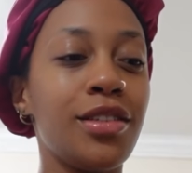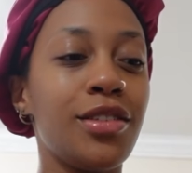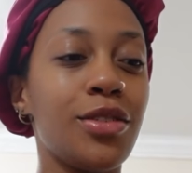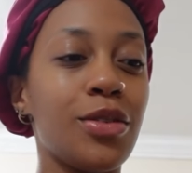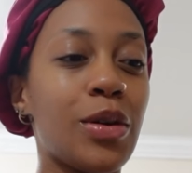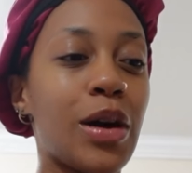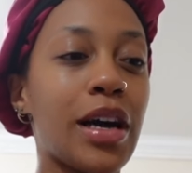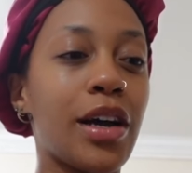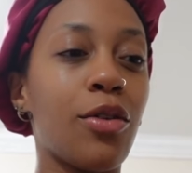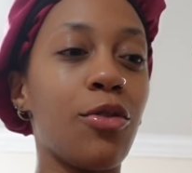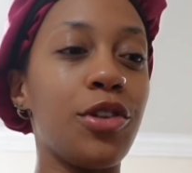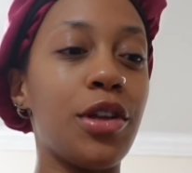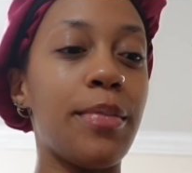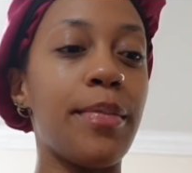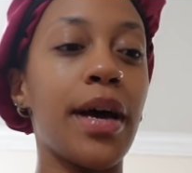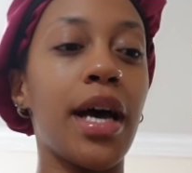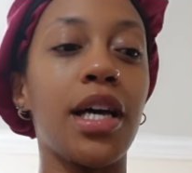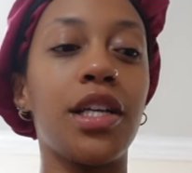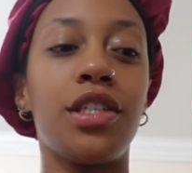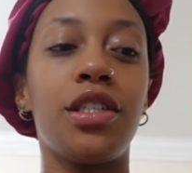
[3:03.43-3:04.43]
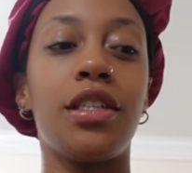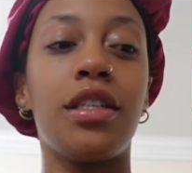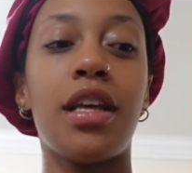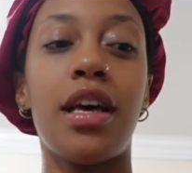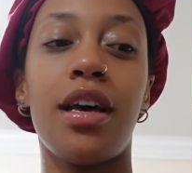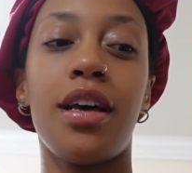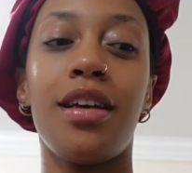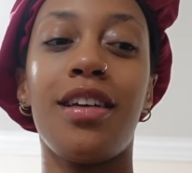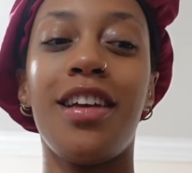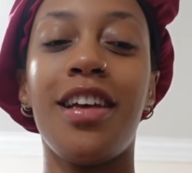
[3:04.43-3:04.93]
So I can only imagine
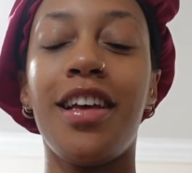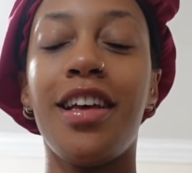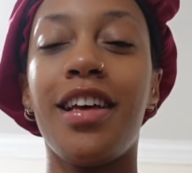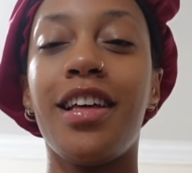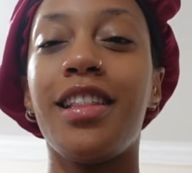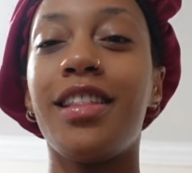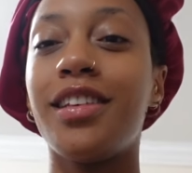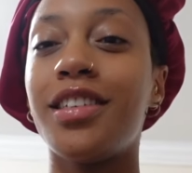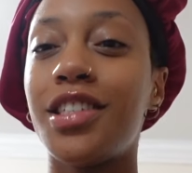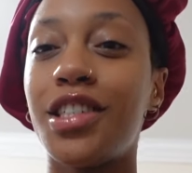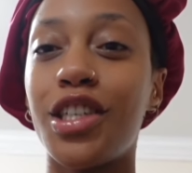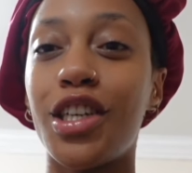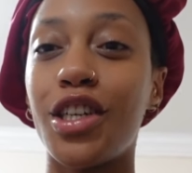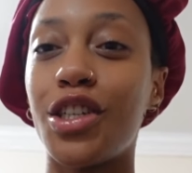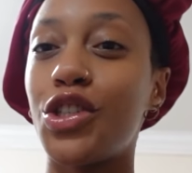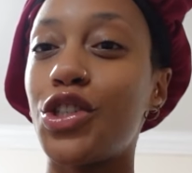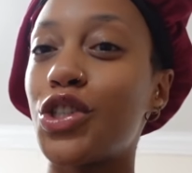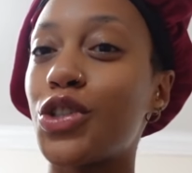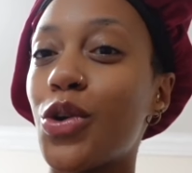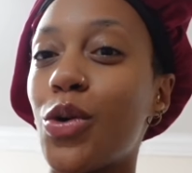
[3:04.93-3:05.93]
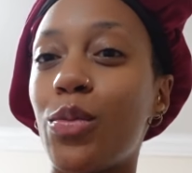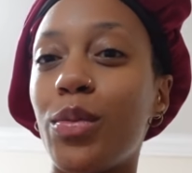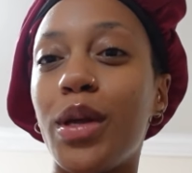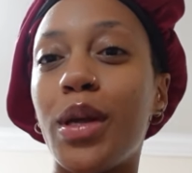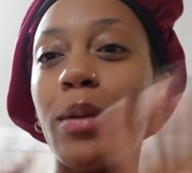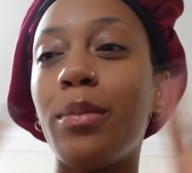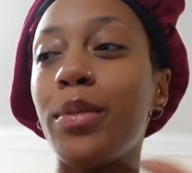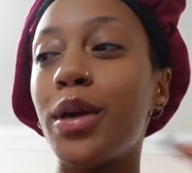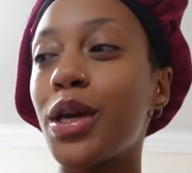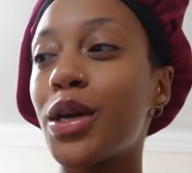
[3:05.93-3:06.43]
that this year is just gonna
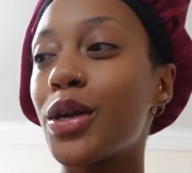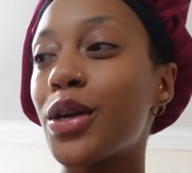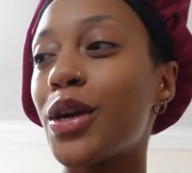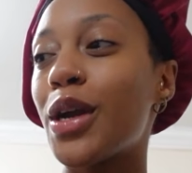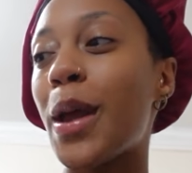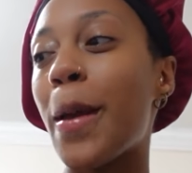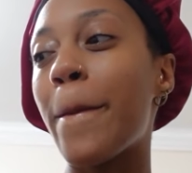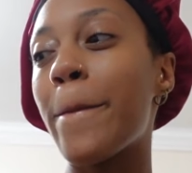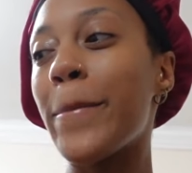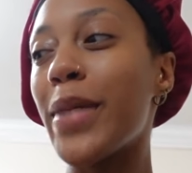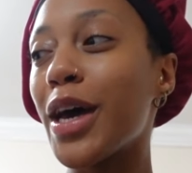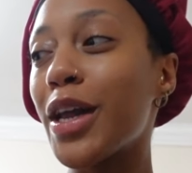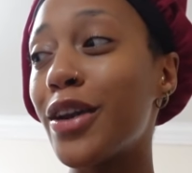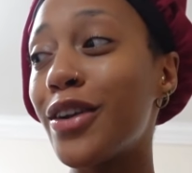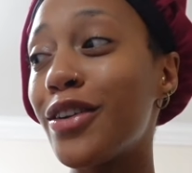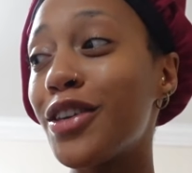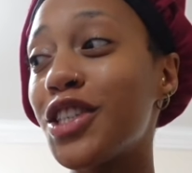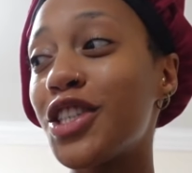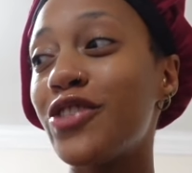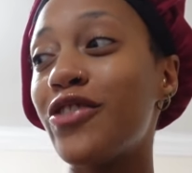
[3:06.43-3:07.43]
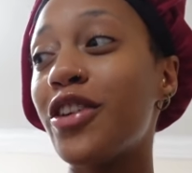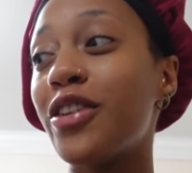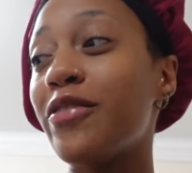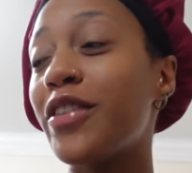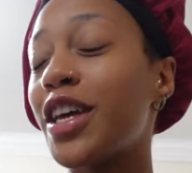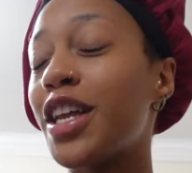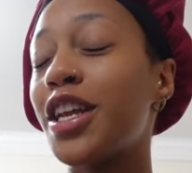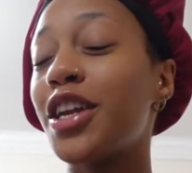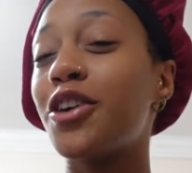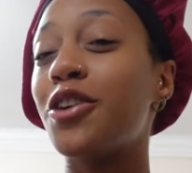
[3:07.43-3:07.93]
be bigger and better. She
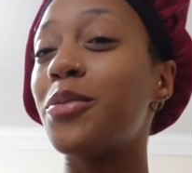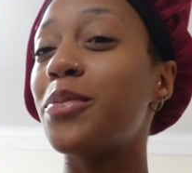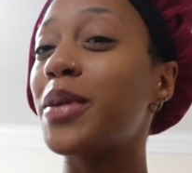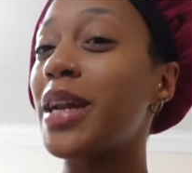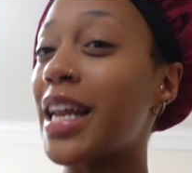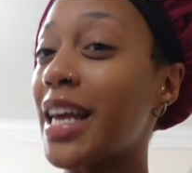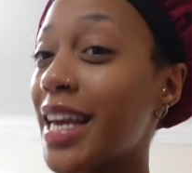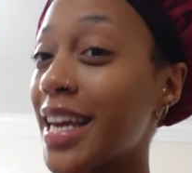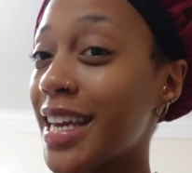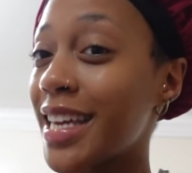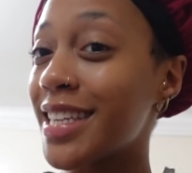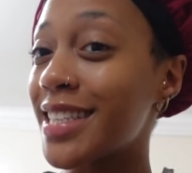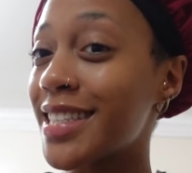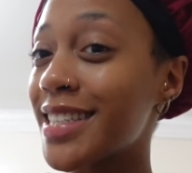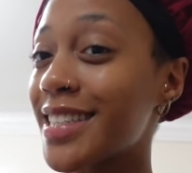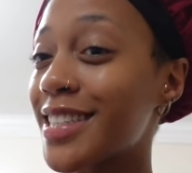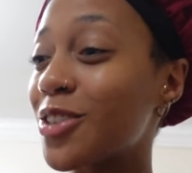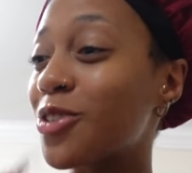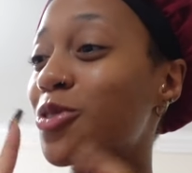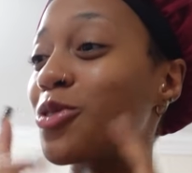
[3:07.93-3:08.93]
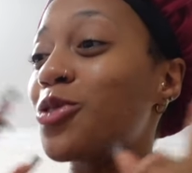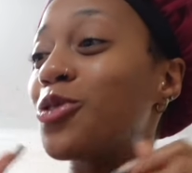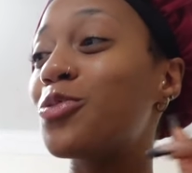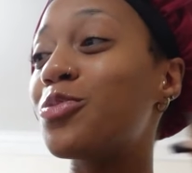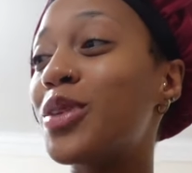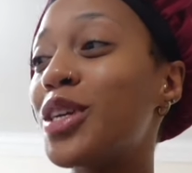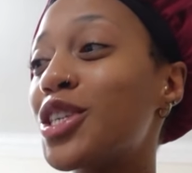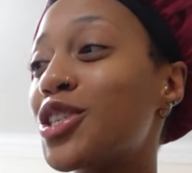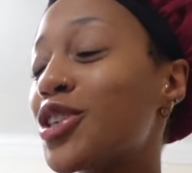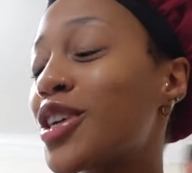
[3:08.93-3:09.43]
renovated her place, so
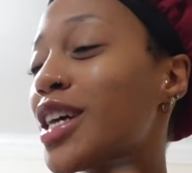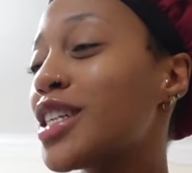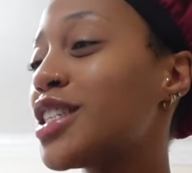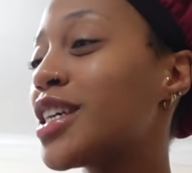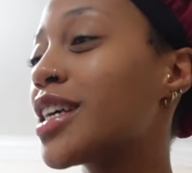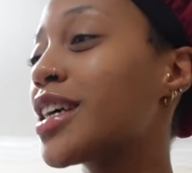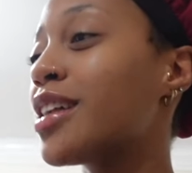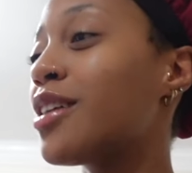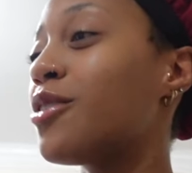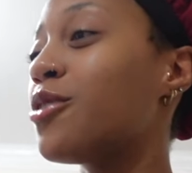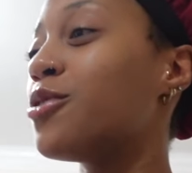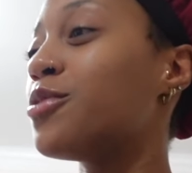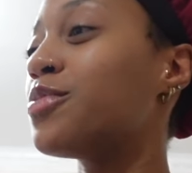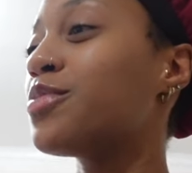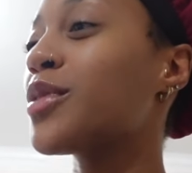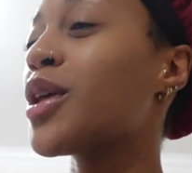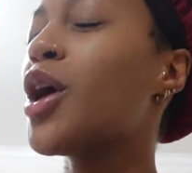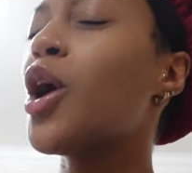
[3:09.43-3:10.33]
make sure y'all check it out.